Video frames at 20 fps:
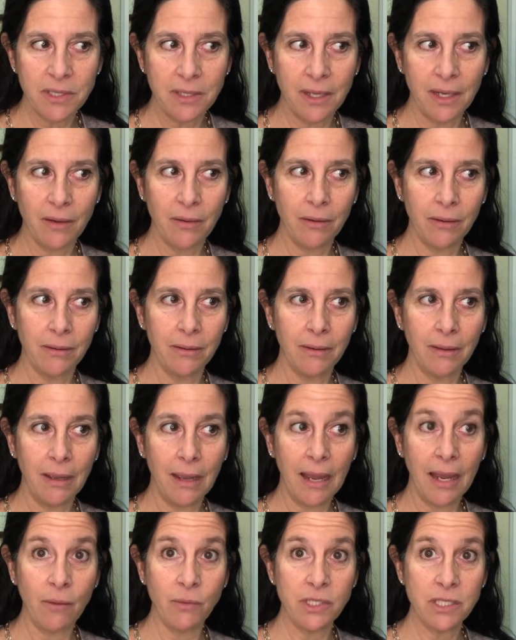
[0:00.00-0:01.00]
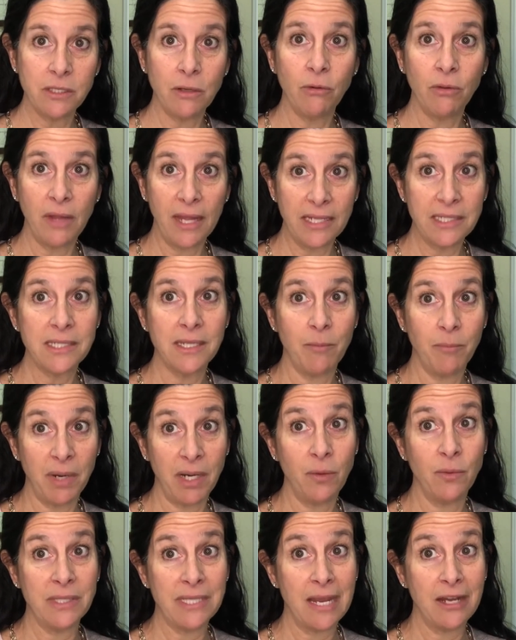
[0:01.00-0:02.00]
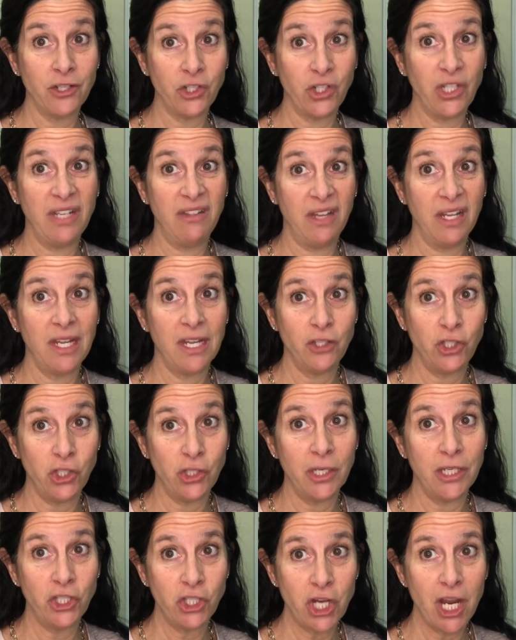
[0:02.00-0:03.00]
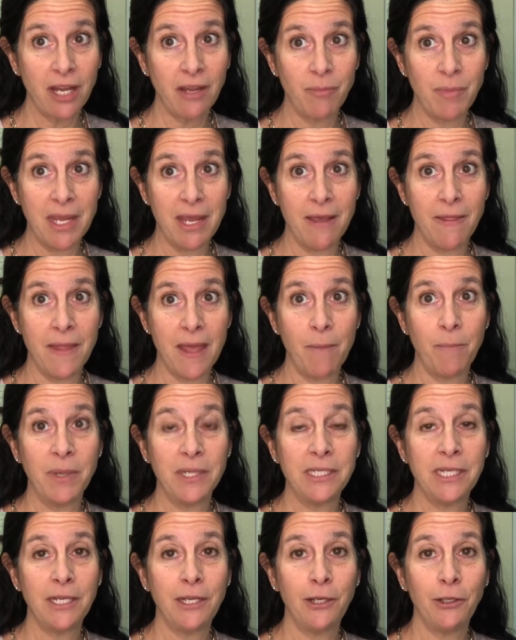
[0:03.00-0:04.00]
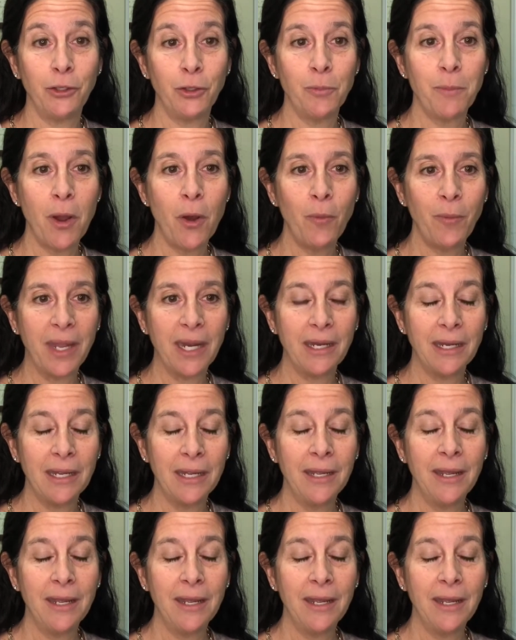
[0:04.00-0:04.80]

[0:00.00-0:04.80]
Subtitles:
Like, I was so glad somebody was actually in the kitchen to check me in that particular moment.